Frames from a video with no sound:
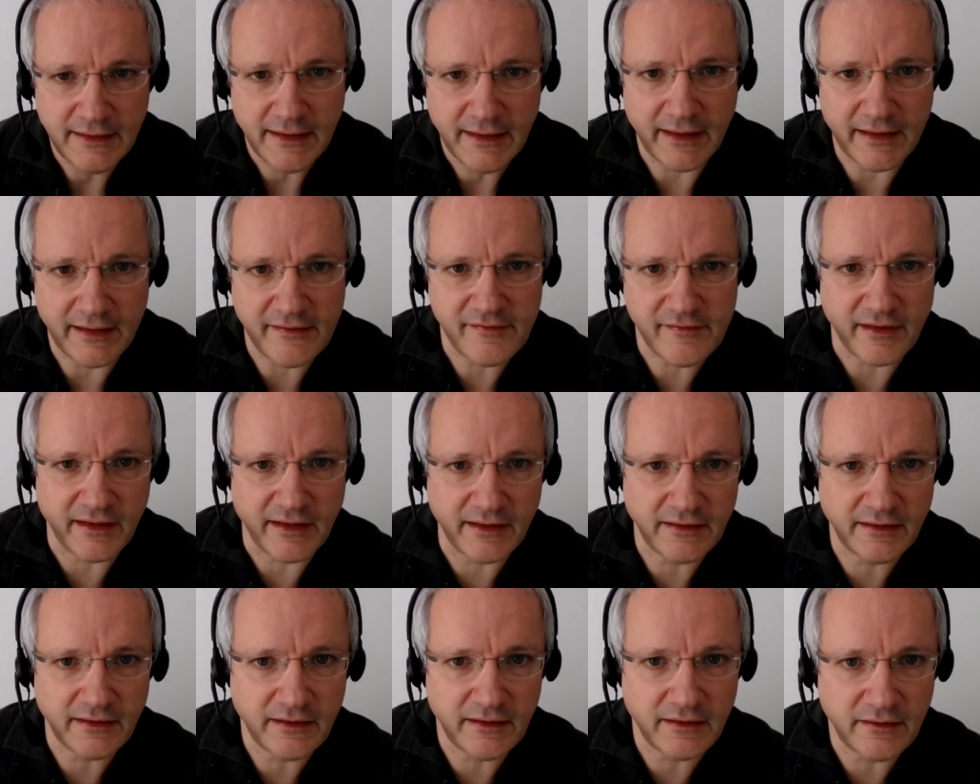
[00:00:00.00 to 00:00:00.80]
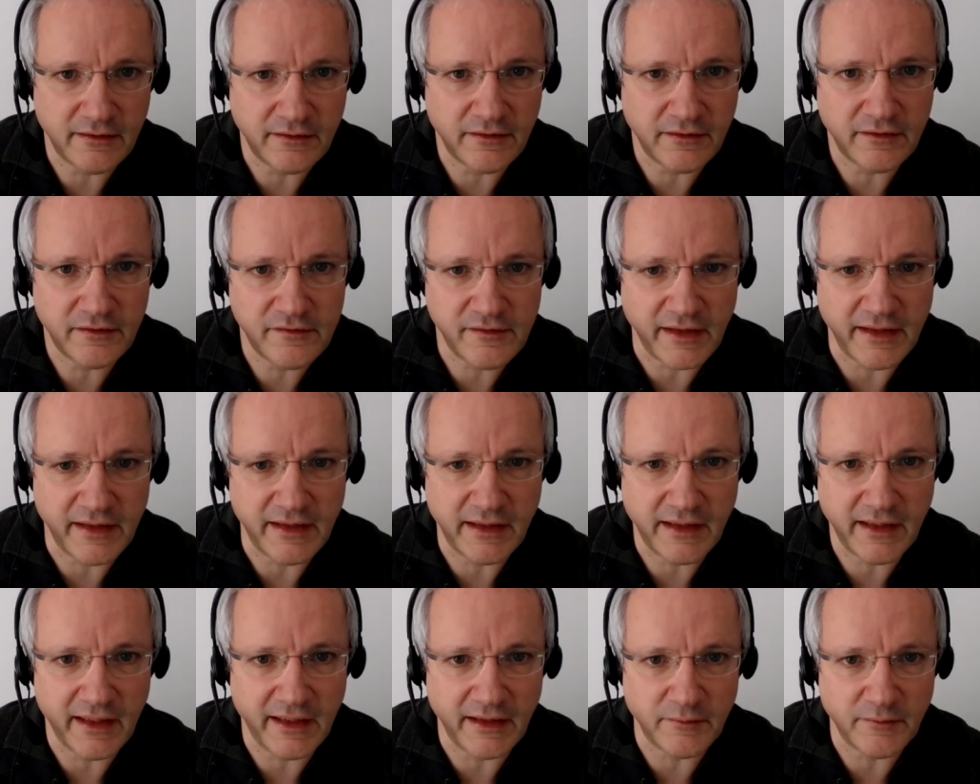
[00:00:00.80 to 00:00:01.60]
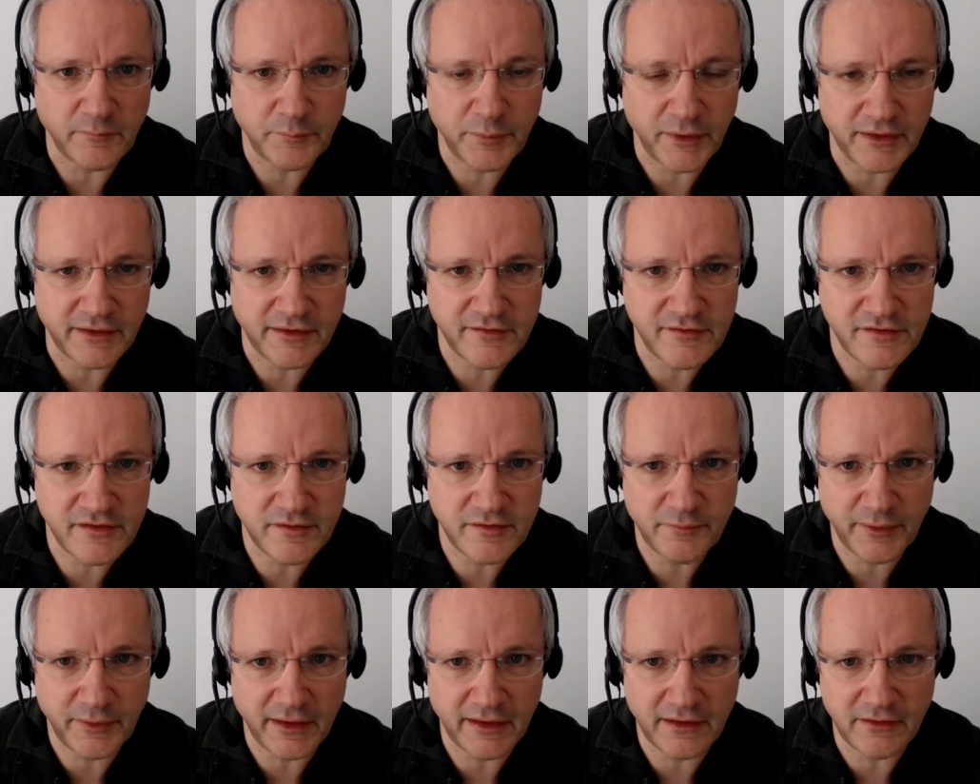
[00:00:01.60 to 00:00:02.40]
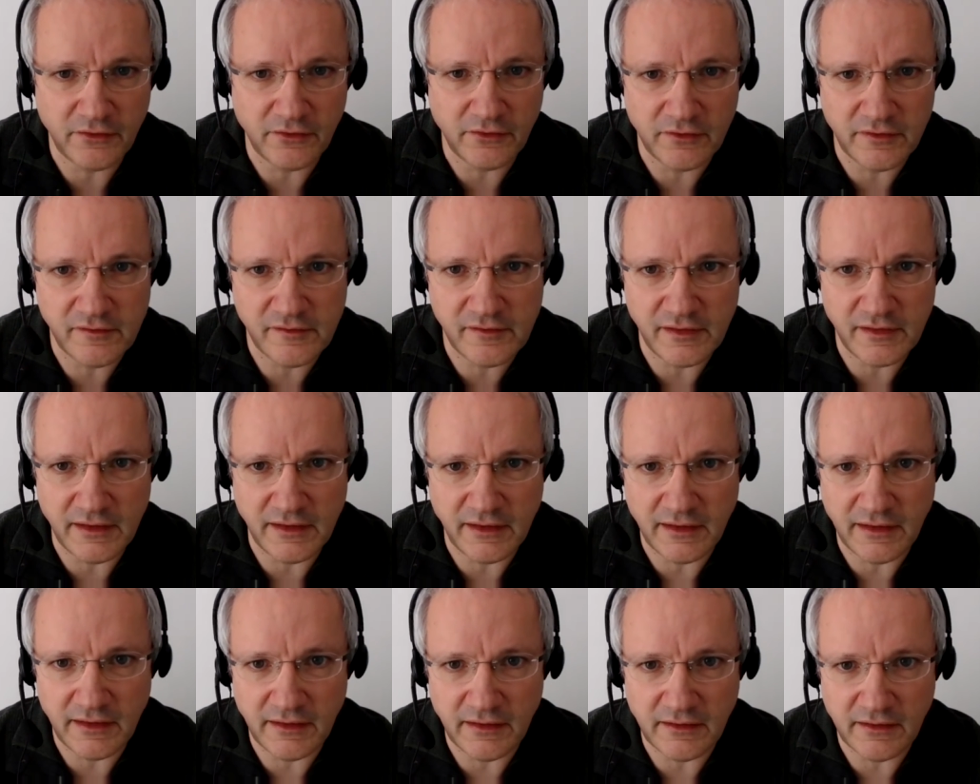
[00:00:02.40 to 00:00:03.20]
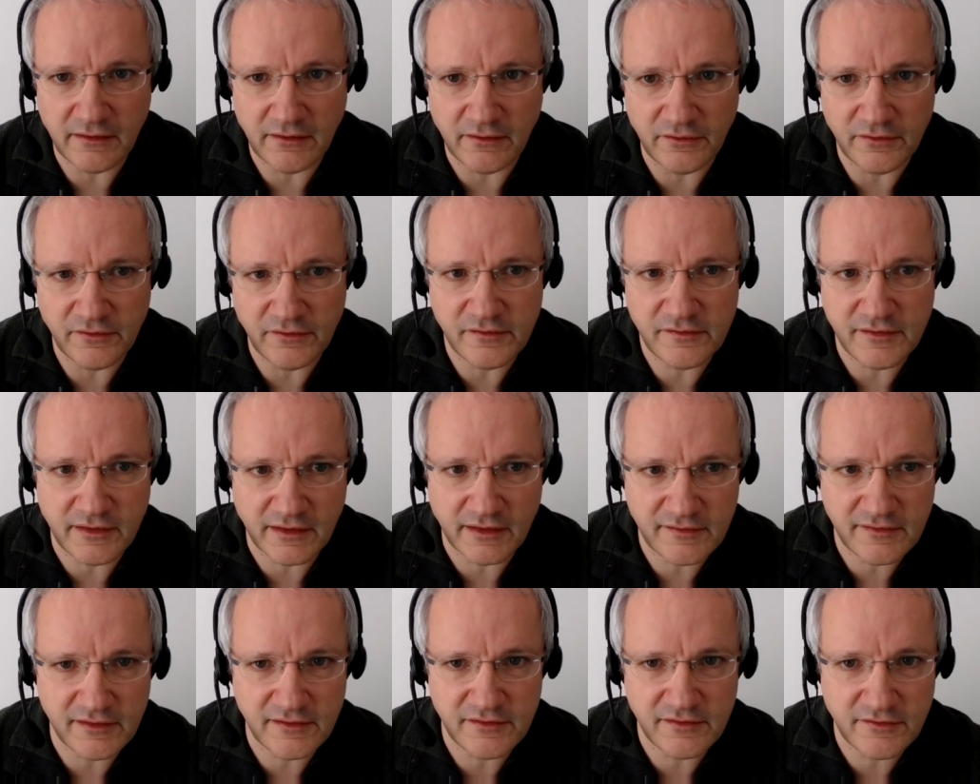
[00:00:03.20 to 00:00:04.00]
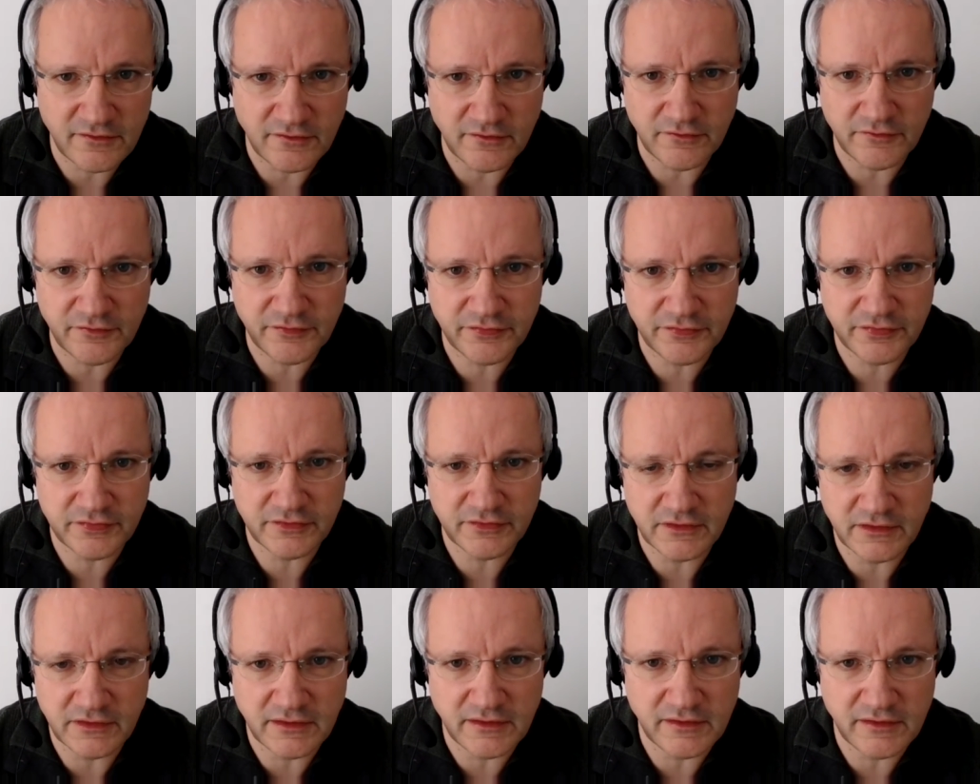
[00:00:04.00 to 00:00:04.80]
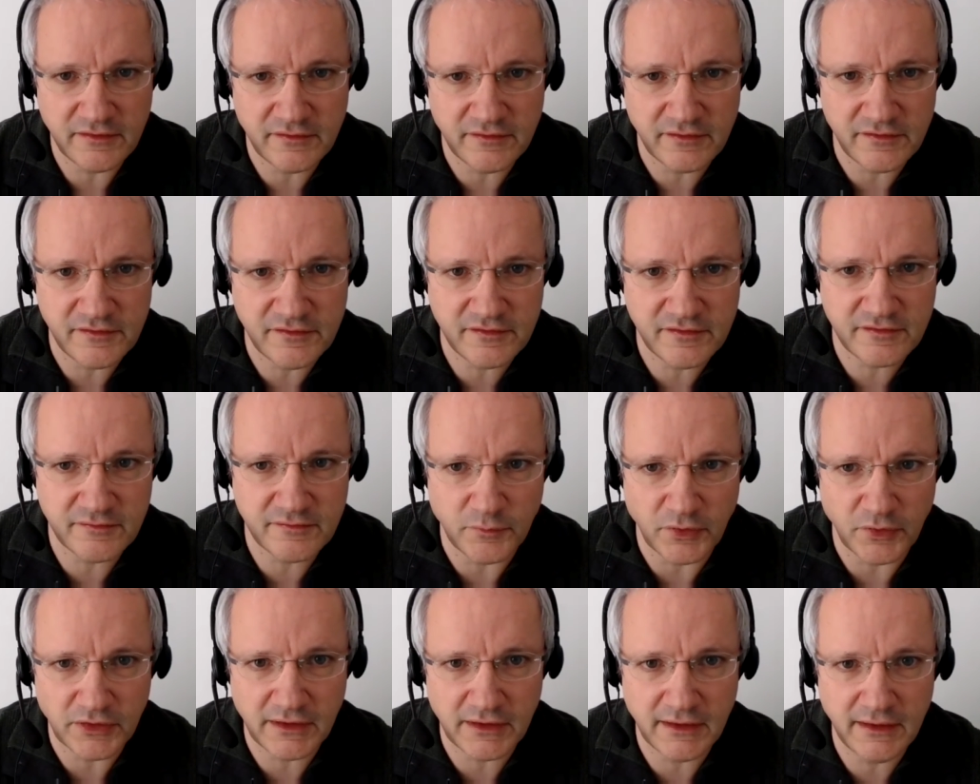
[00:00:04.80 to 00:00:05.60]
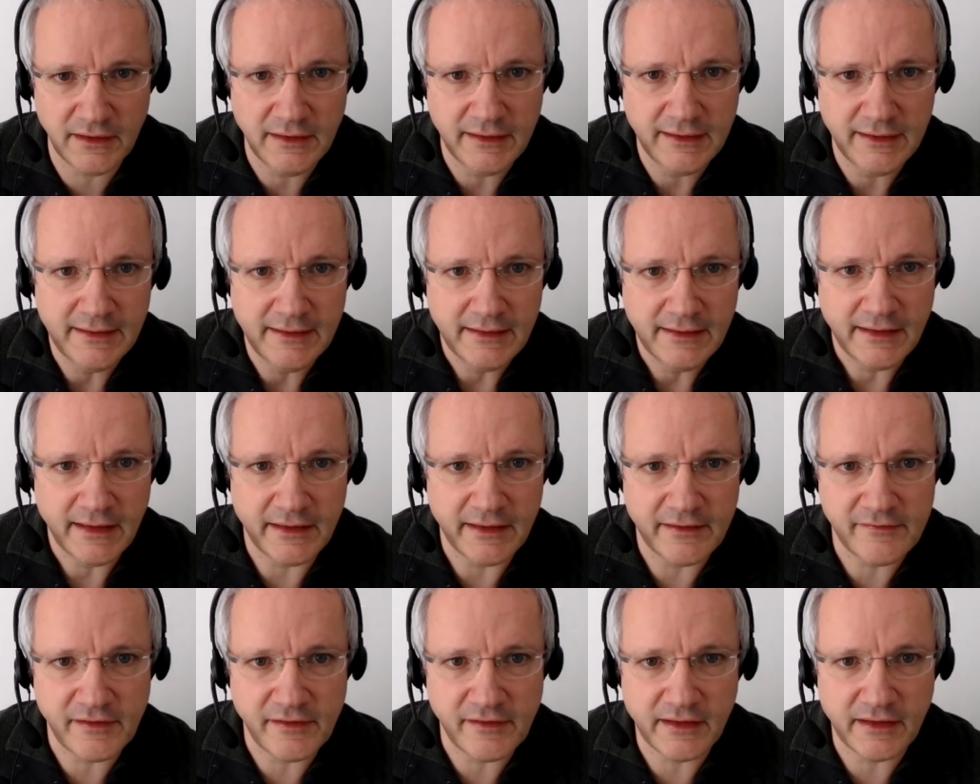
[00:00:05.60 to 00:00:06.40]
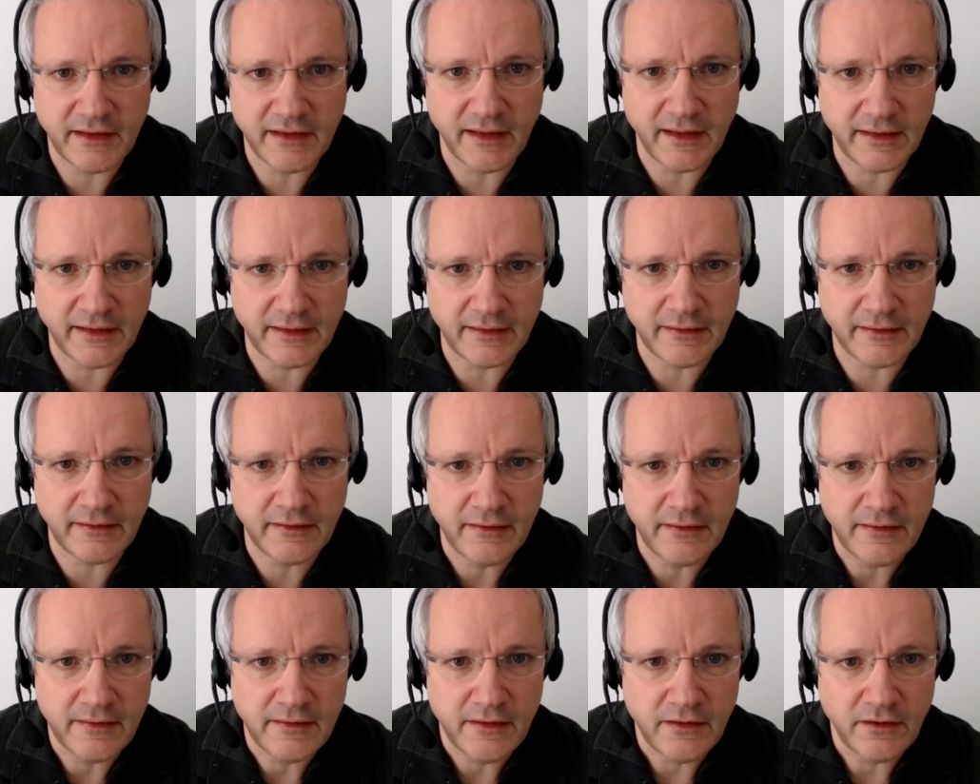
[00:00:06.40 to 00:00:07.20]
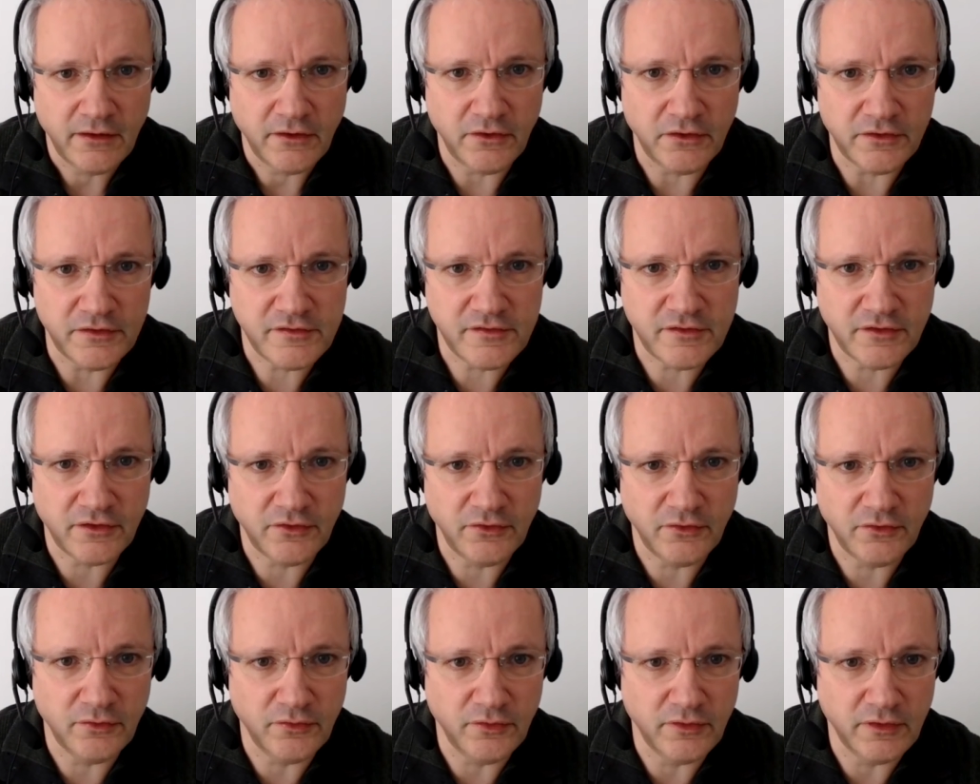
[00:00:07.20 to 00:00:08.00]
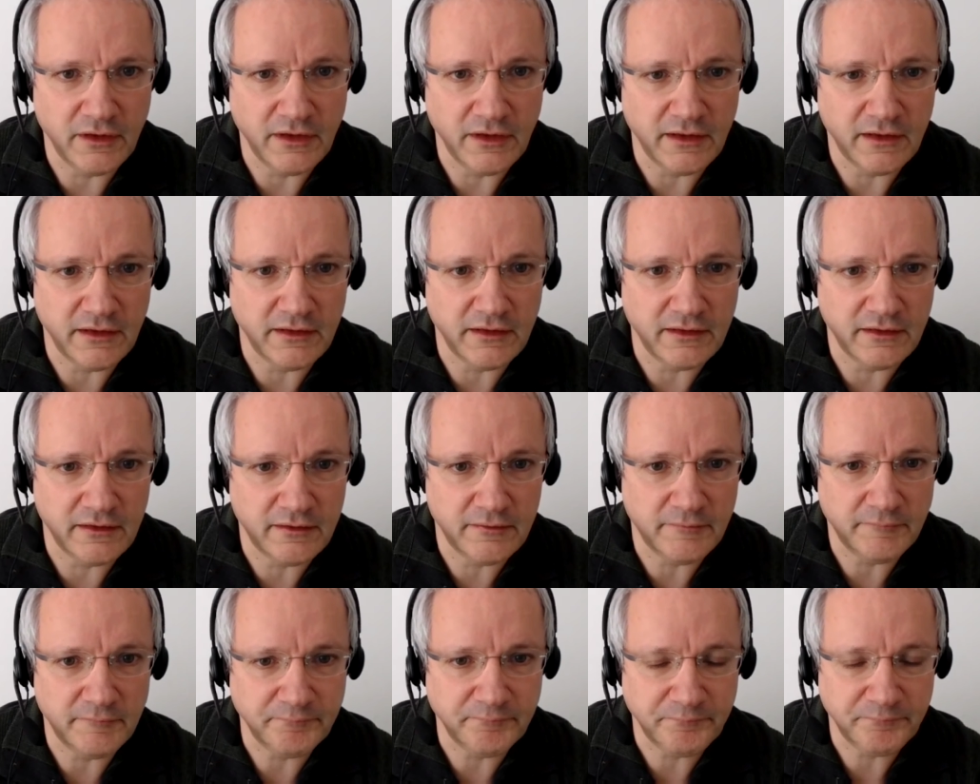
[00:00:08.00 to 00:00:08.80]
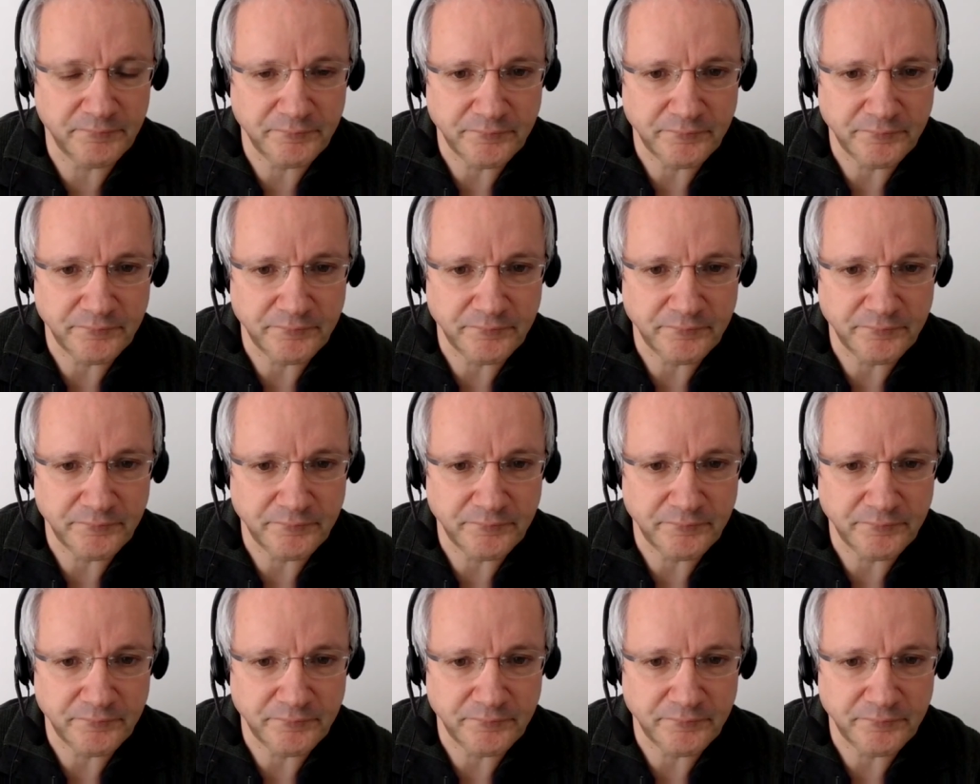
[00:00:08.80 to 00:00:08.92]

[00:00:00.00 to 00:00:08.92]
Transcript: and then they can participate on the success of this model, and they can also